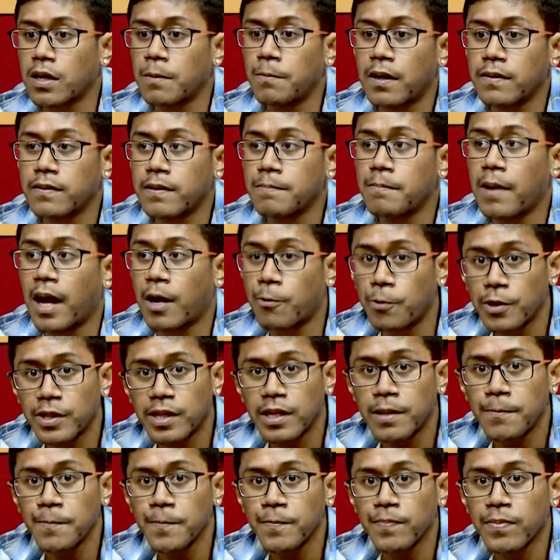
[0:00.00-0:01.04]
about the
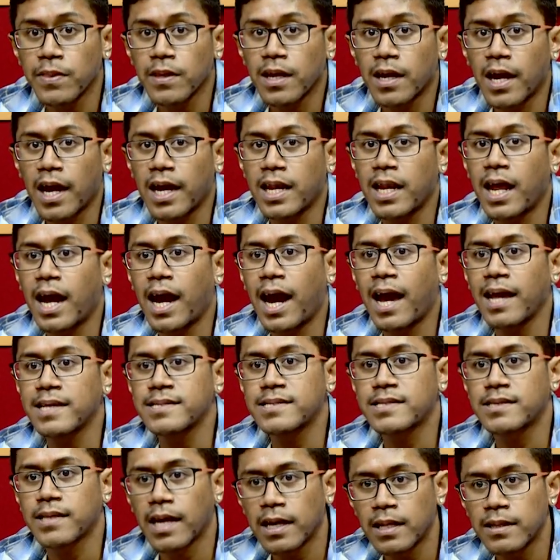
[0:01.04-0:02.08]
maritime, and I
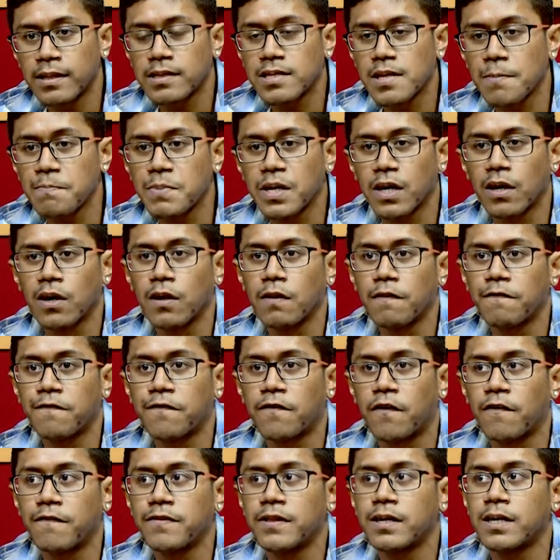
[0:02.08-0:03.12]
stand behalf
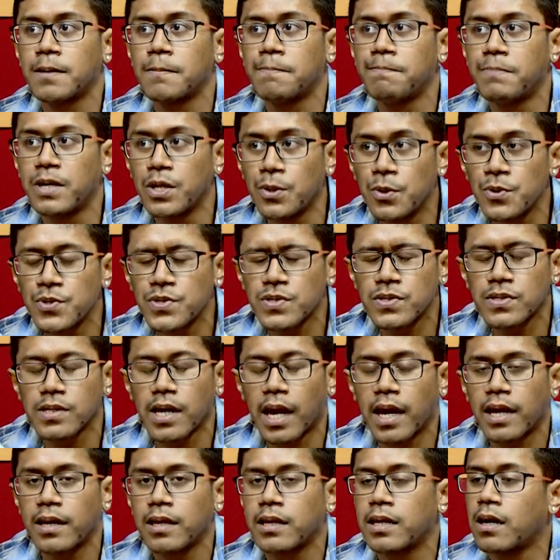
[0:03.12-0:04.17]
of the BINUS
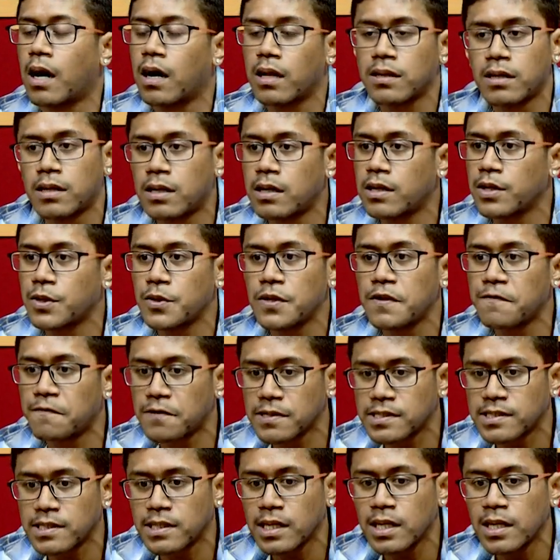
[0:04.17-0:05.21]
and the other
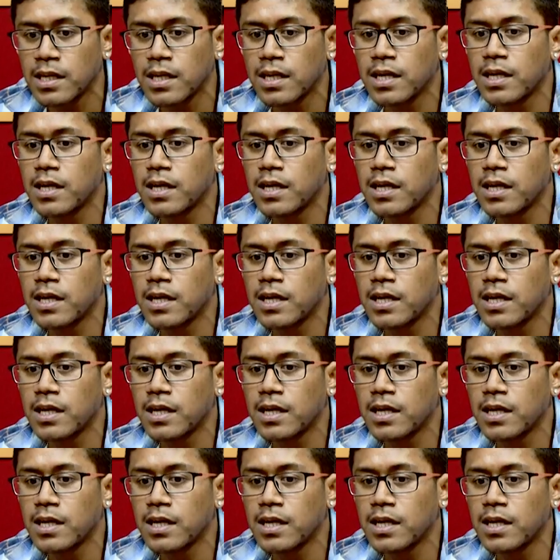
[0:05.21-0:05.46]
university